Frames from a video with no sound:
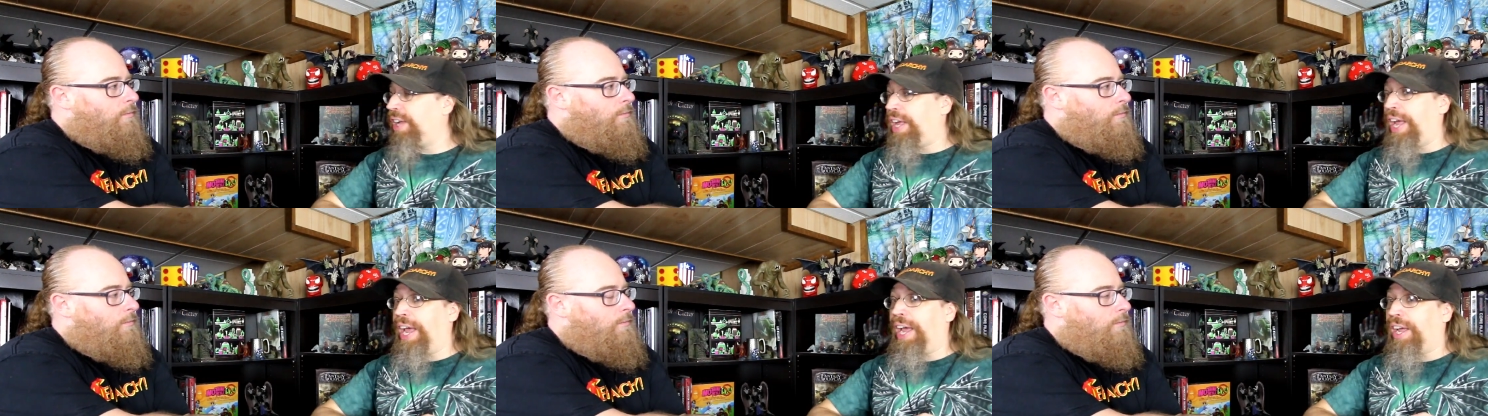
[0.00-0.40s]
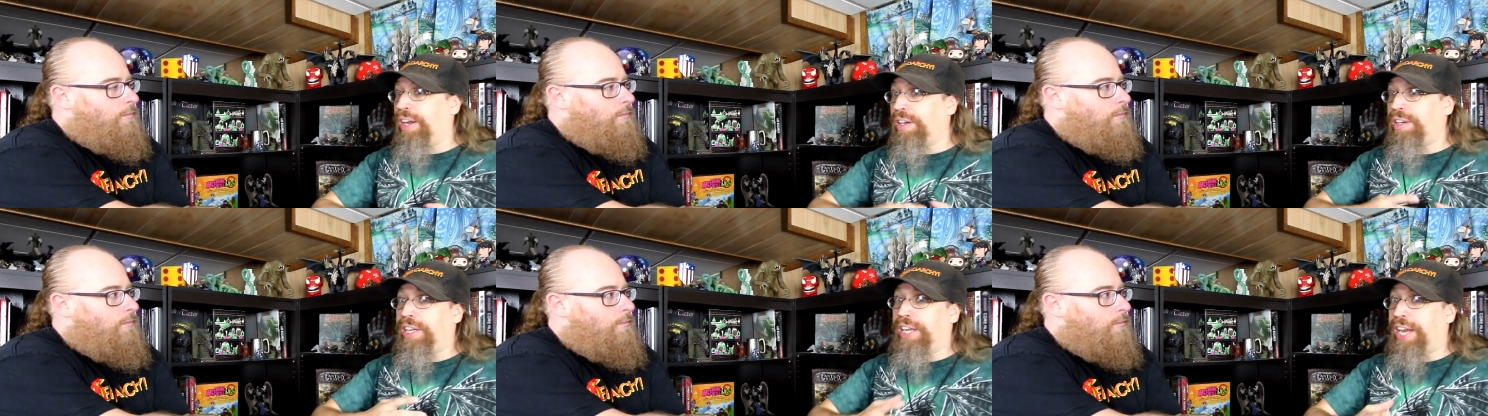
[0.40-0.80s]

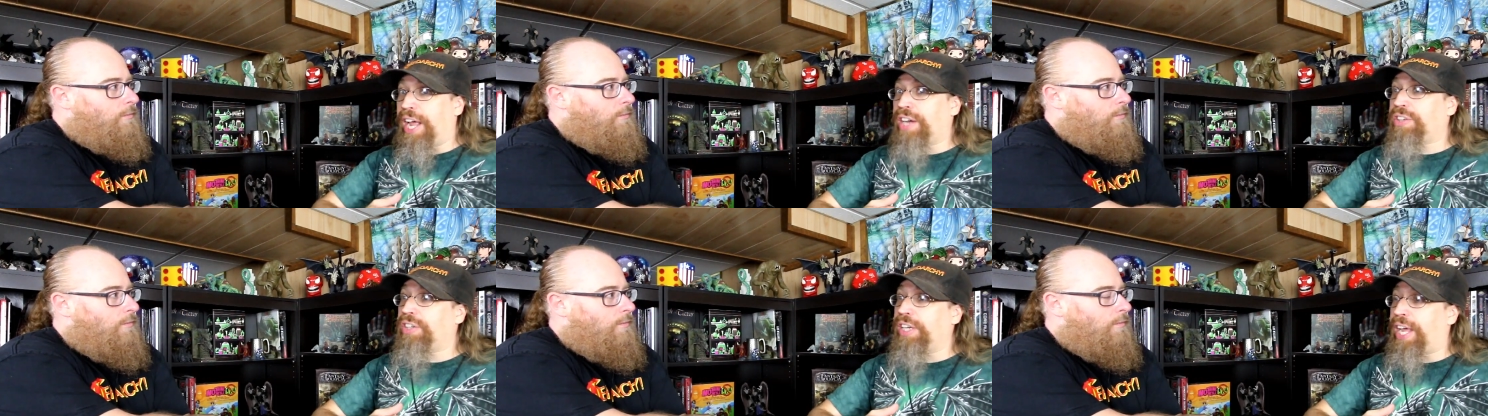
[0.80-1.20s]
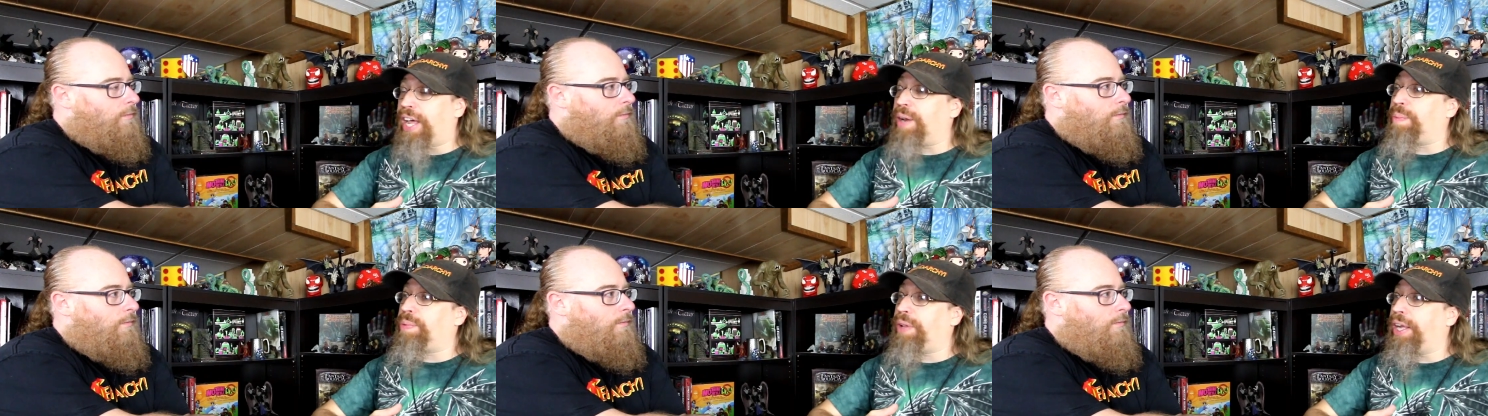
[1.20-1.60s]
Speaker 1: and it actually
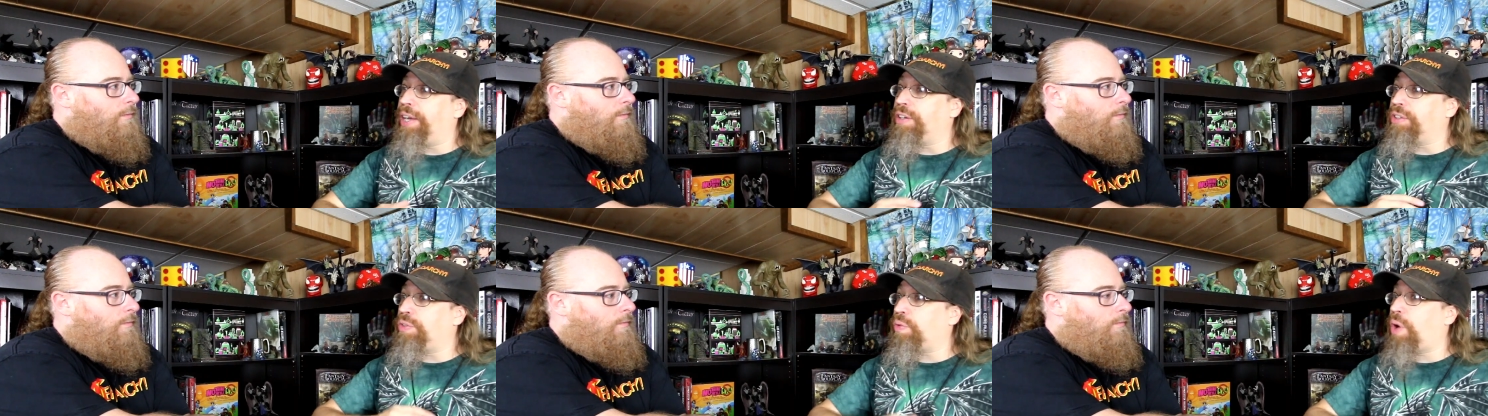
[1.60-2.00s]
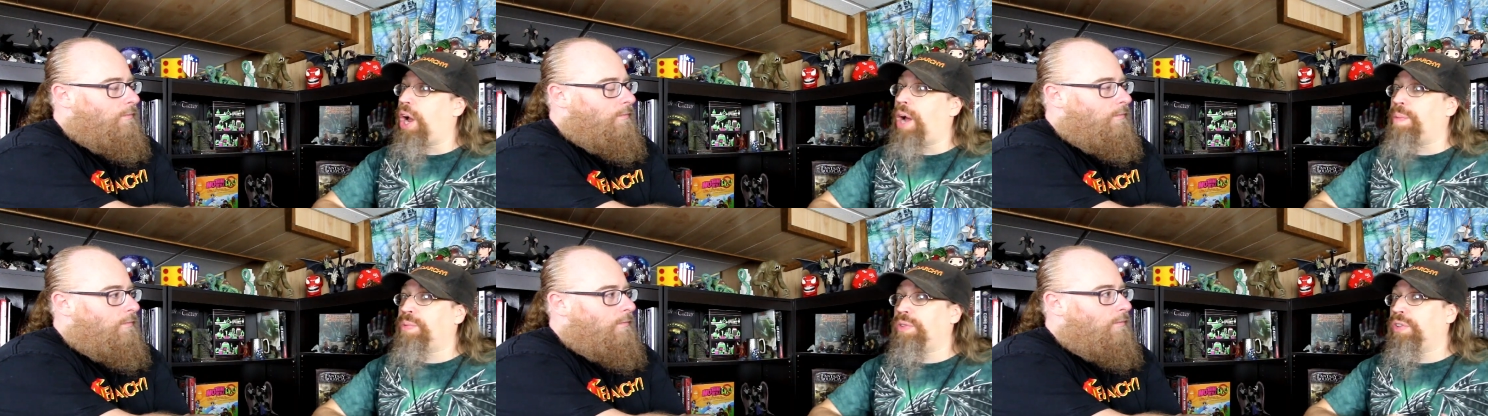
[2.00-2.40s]
had a player
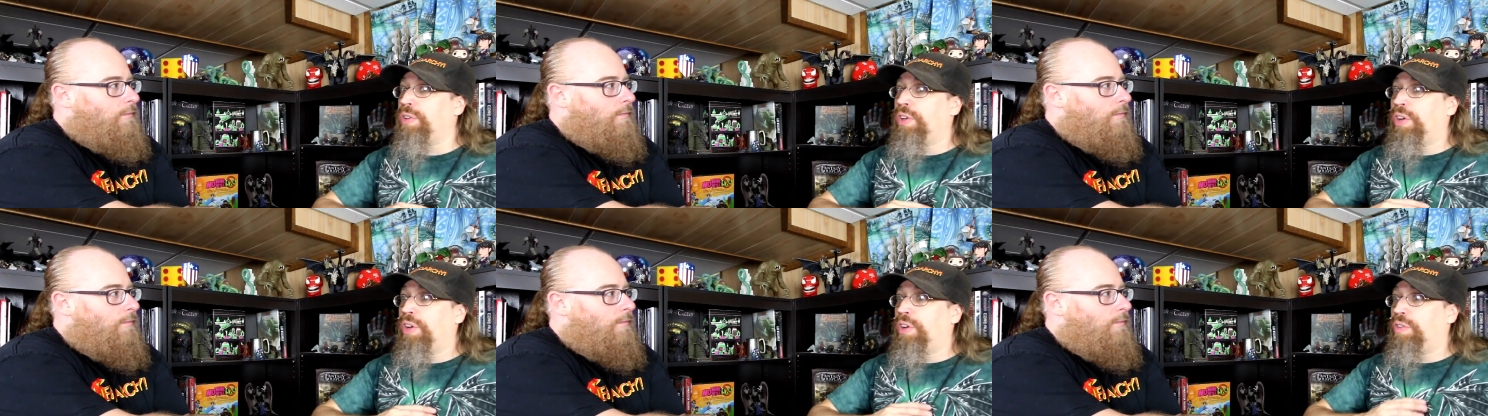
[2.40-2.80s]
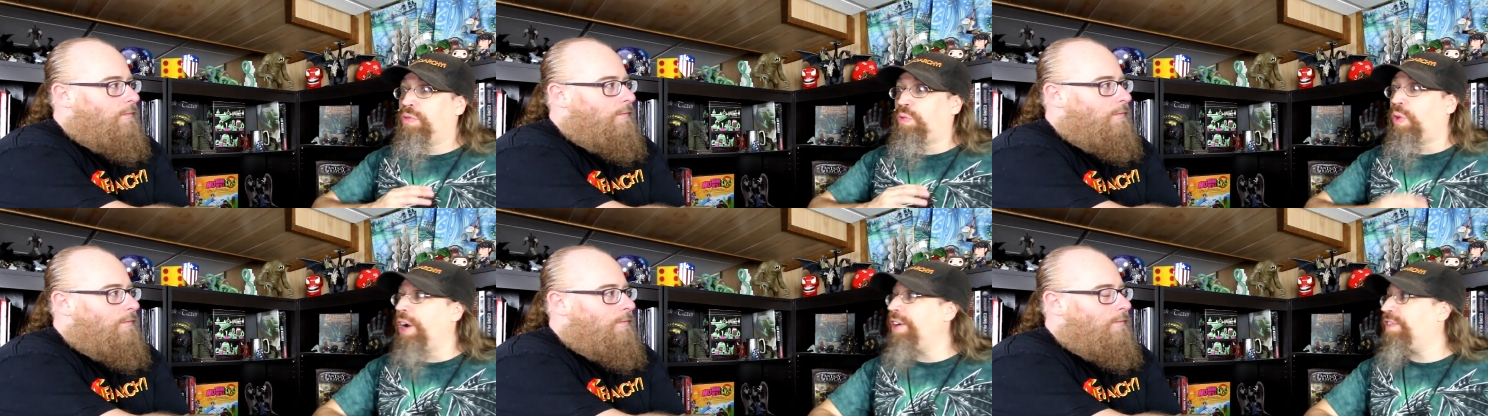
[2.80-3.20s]
dropped
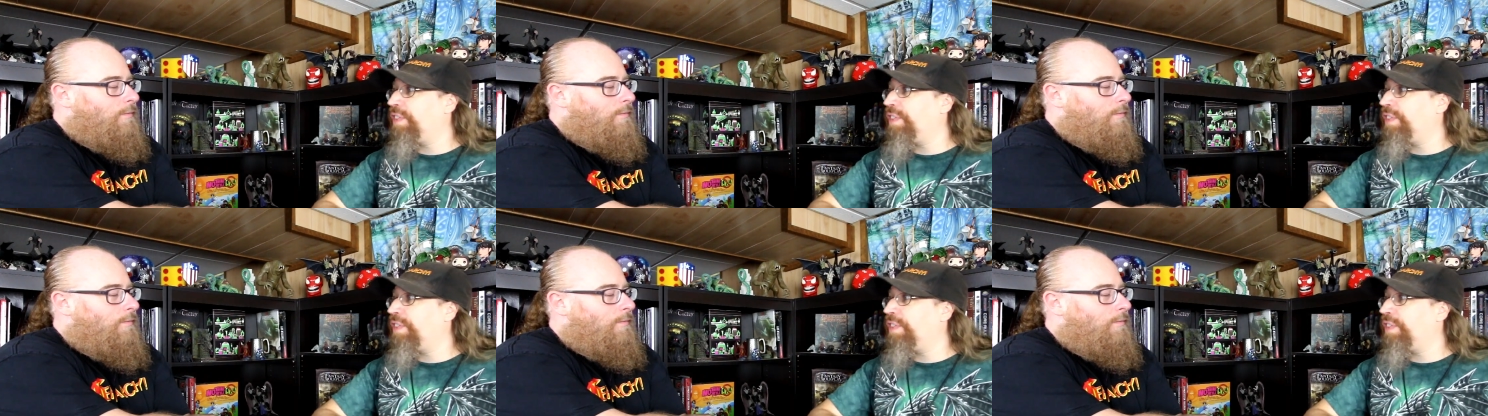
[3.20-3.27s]
right